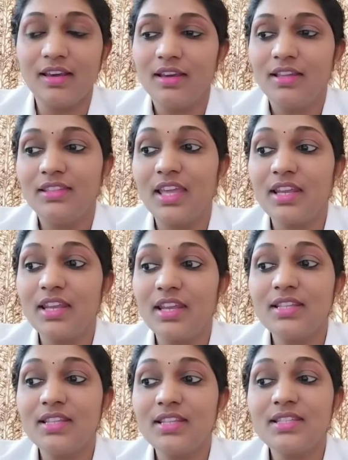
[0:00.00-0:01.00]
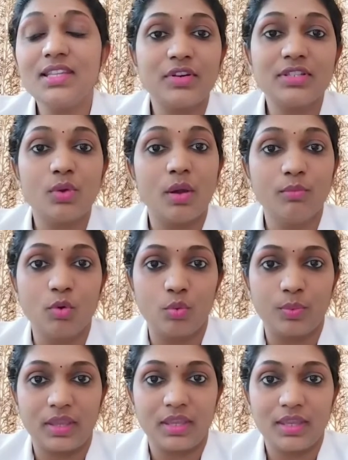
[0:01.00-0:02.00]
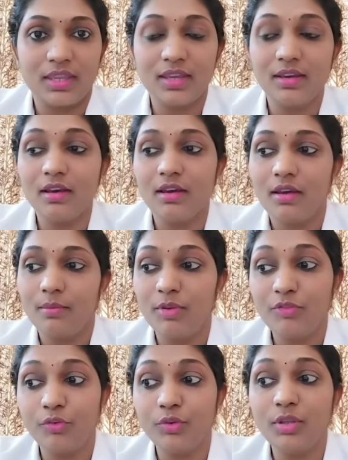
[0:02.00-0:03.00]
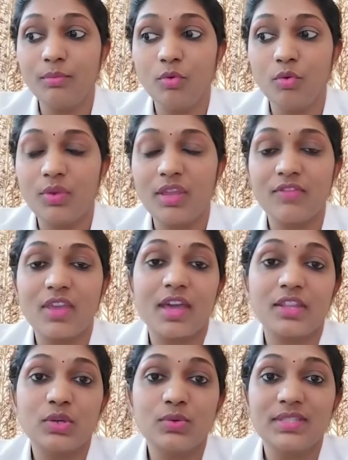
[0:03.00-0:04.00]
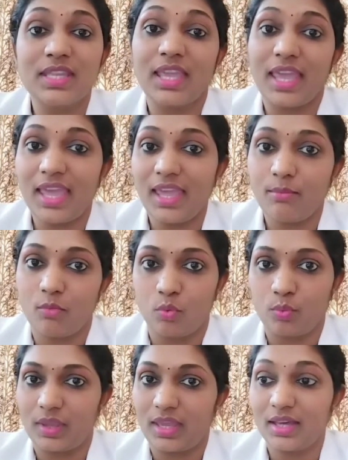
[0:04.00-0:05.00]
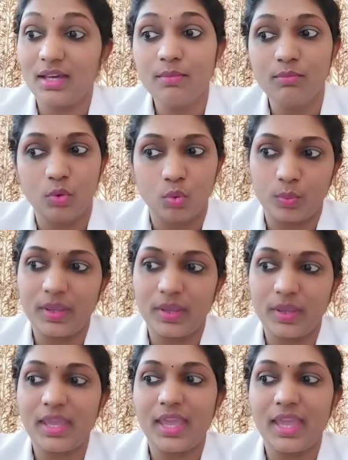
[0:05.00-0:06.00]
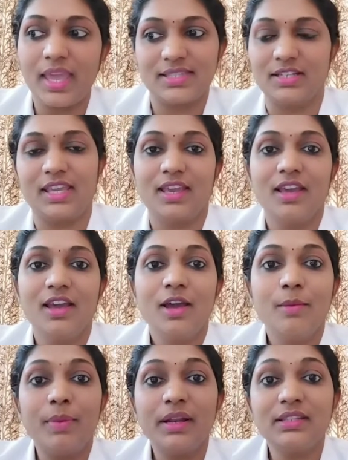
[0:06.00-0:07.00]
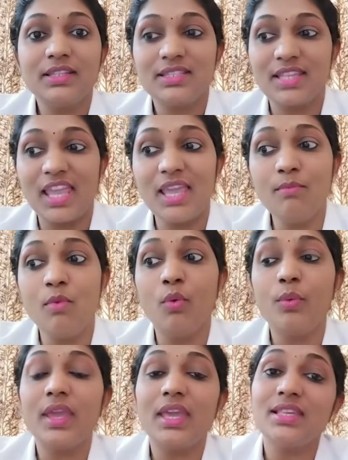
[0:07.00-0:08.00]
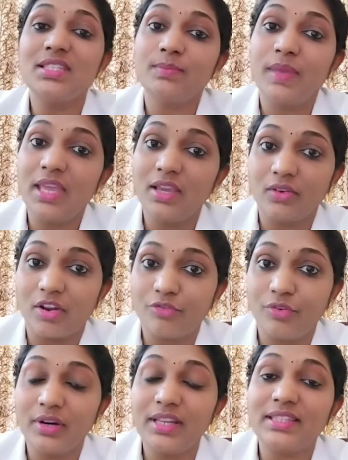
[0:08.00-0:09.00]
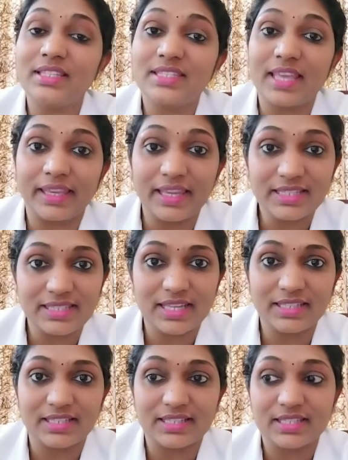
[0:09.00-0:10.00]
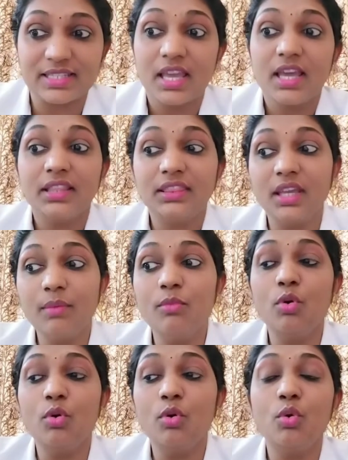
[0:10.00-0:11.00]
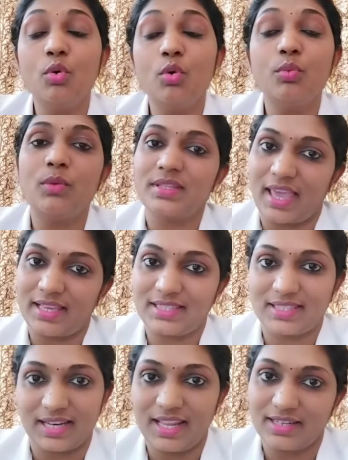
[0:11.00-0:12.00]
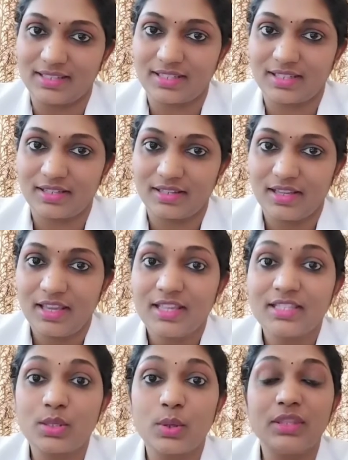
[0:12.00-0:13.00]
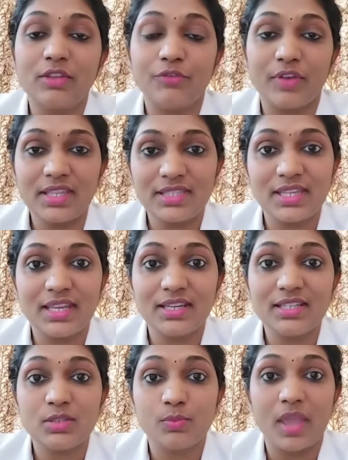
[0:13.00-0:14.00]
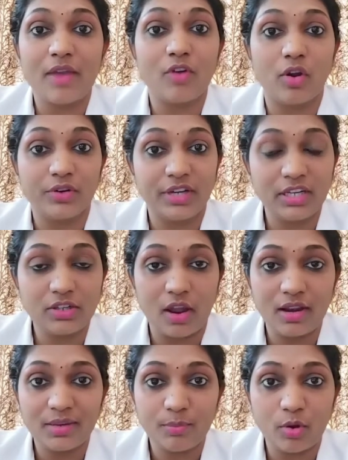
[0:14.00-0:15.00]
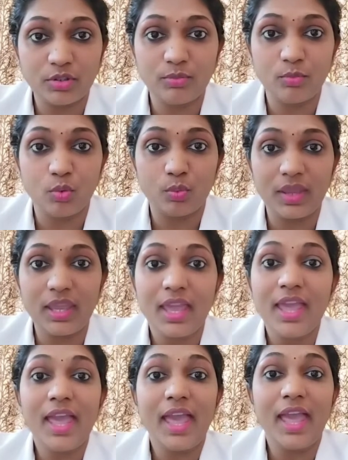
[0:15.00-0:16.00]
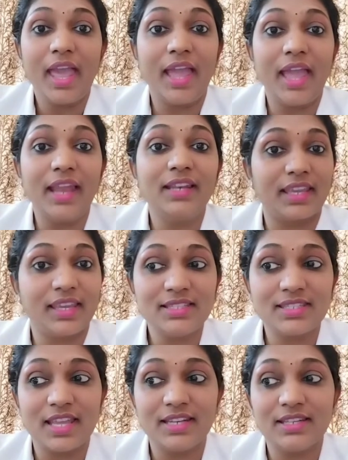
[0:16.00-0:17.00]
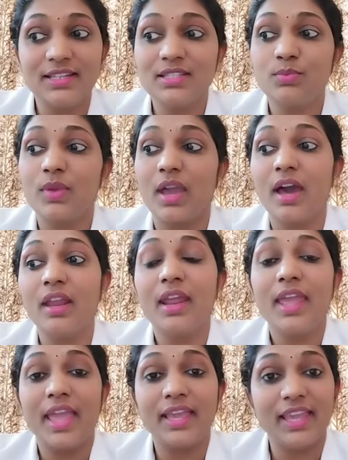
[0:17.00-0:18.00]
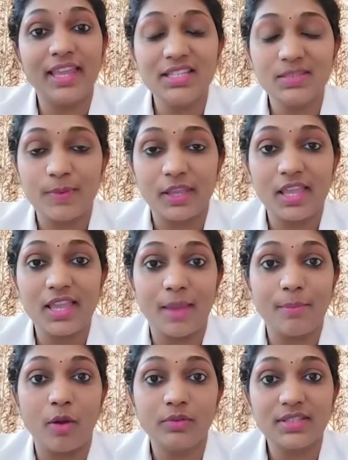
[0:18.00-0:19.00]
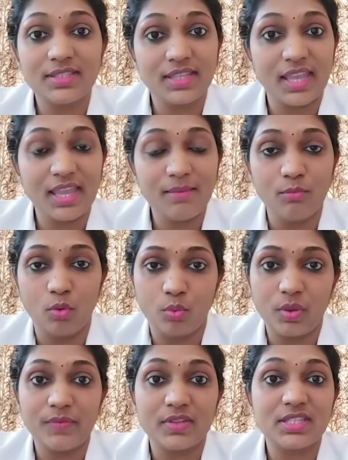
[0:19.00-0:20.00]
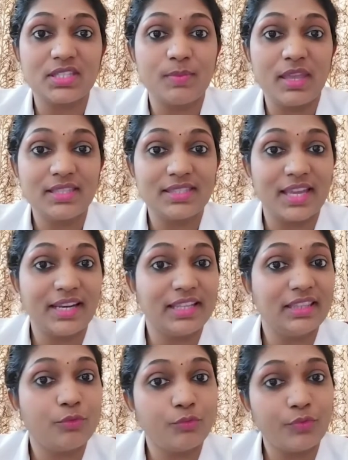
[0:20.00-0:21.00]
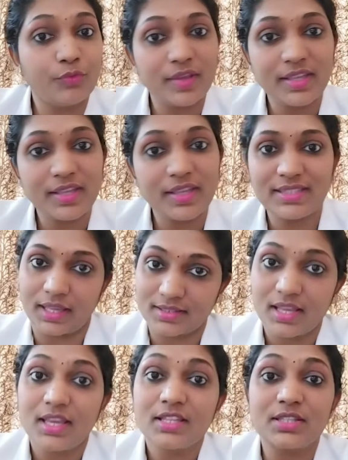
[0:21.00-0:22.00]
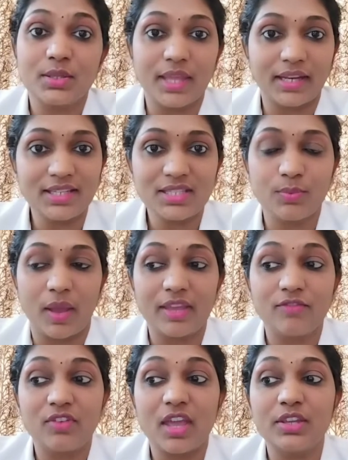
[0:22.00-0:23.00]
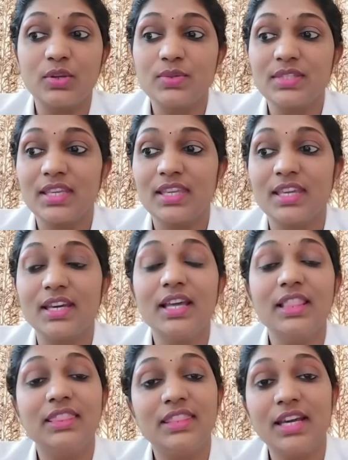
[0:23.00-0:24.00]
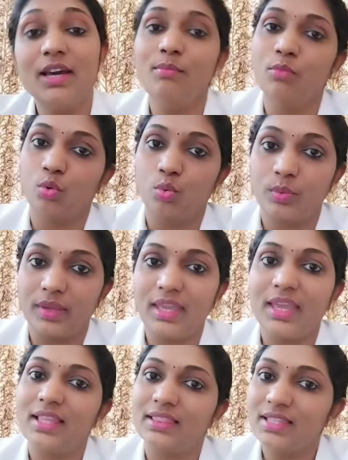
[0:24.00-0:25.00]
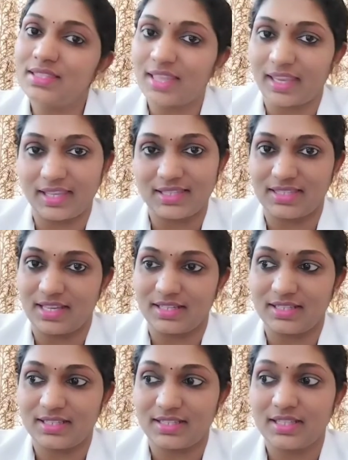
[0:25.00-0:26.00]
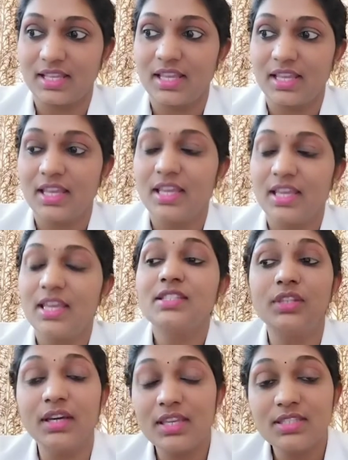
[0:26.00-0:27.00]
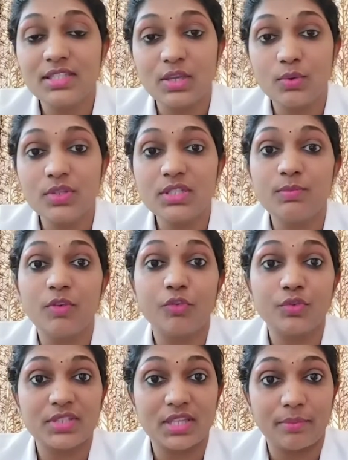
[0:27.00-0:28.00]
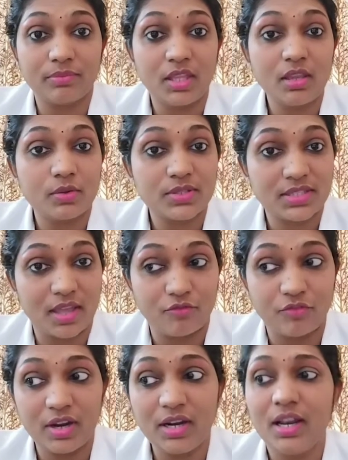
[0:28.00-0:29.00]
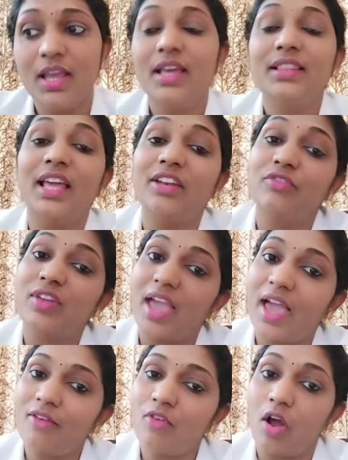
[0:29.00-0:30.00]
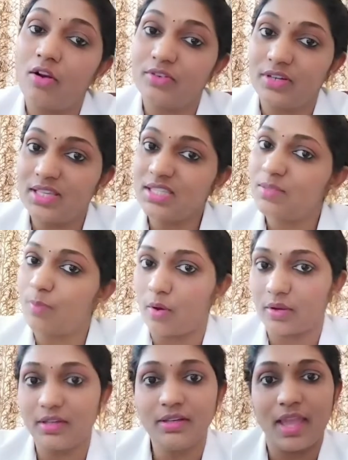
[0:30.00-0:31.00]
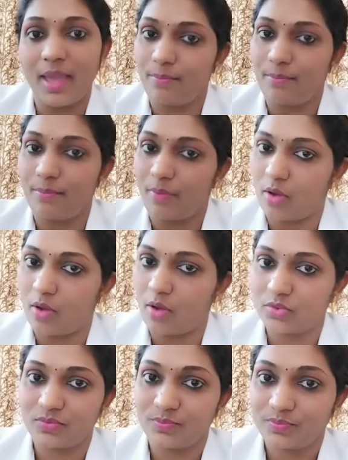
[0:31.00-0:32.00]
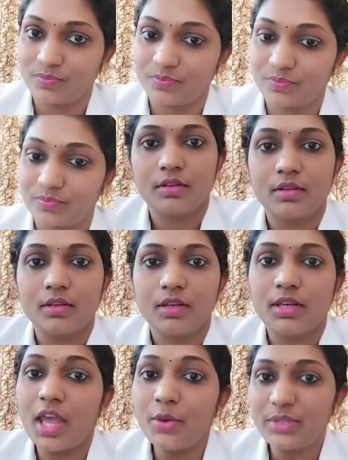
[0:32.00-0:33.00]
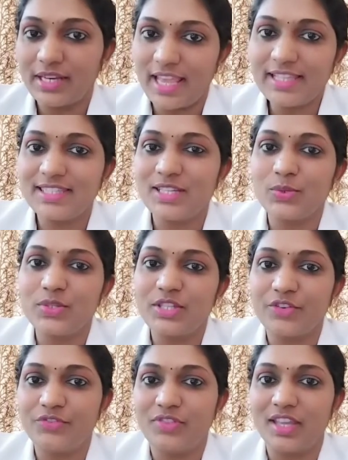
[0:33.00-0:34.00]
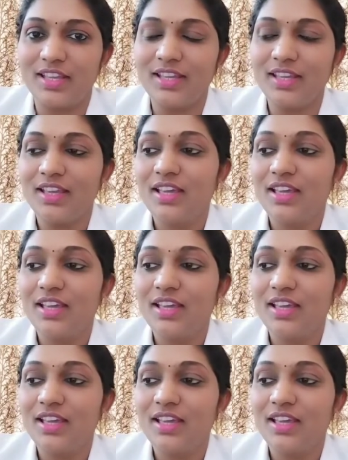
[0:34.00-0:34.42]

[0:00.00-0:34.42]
there is a reference to a movie. Here, before the movie, we are using a movie yesterday. But the same movie is being referred in the second sentence. The movie was excellent. So in the first sentence, we have already told about the movie. And in the second sentence, we are again speaking about the same movie which is being said in the first sentence. So that is why we are using here the movie in the second sentence. So the is used before something or someone that we have already spoken about. The next use of the